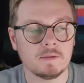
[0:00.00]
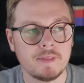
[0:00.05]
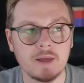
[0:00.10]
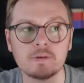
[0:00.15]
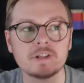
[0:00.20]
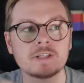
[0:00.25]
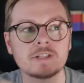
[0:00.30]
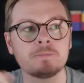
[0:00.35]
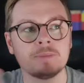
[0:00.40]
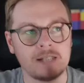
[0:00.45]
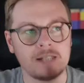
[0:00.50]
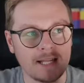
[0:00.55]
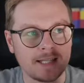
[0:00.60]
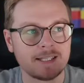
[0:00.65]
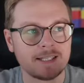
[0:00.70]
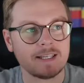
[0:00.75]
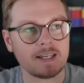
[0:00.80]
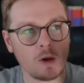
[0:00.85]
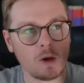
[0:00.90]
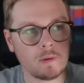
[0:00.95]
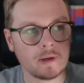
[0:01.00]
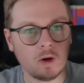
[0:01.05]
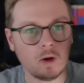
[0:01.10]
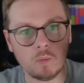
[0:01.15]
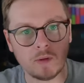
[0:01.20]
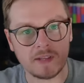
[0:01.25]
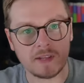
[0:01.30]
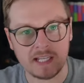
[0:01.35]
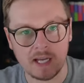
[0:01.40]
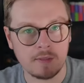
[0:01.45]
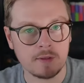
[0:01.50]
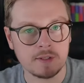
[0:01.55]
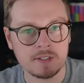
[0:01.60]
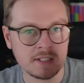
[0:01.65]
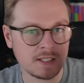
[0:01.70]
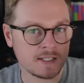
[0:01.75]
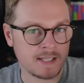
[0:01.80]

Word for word: There is plenty going on with the others to